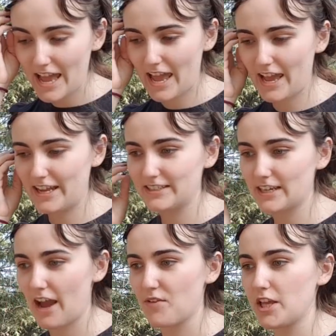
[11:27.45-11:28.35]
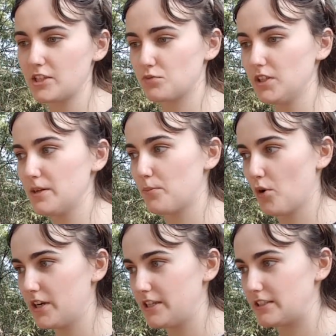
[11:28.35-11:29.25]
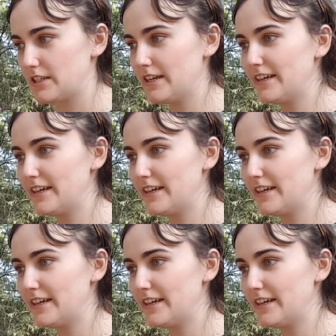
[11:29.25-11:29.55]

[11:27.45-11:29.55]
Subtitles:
And I feel like it's really important